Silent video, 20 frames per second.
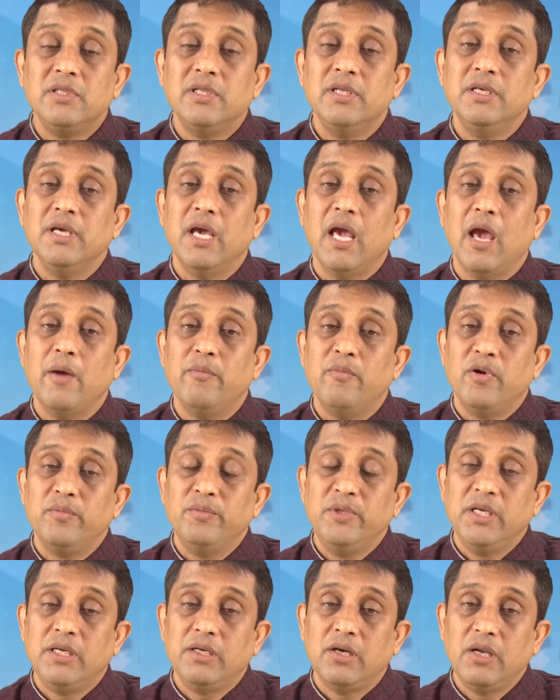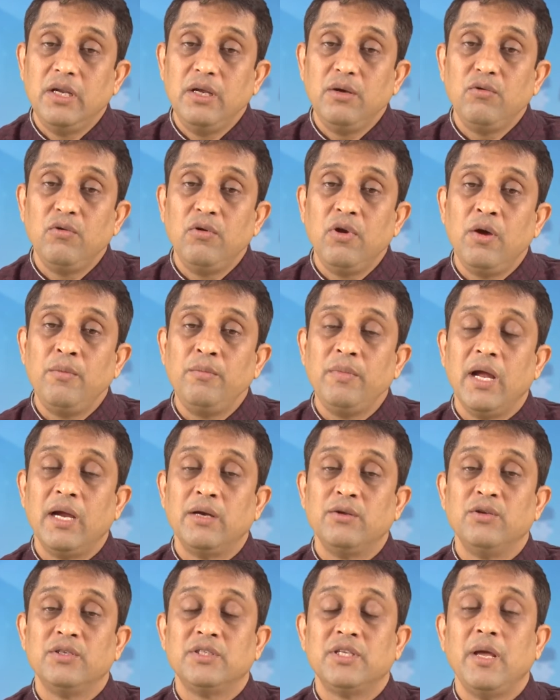the aim of the curriculum,
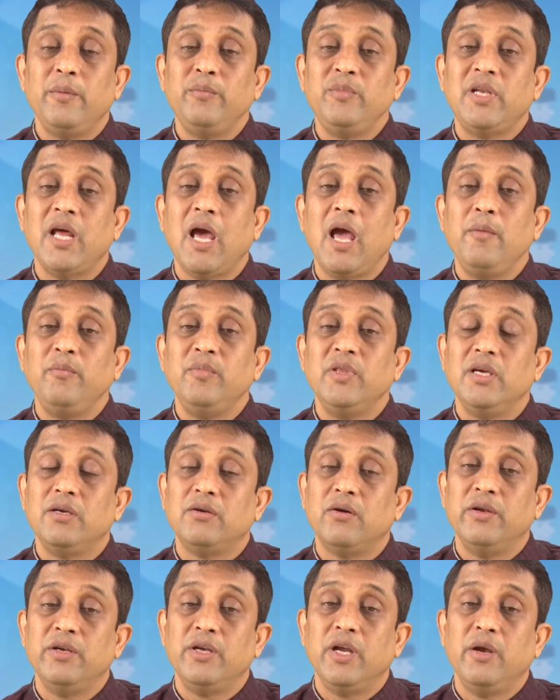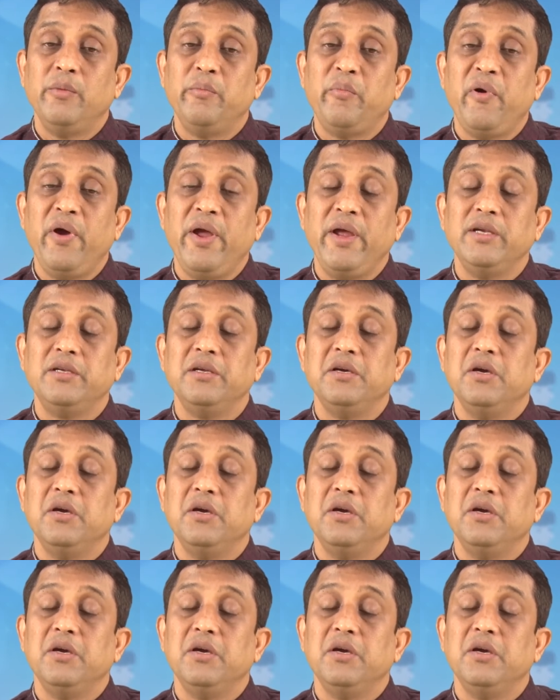at the same time the content point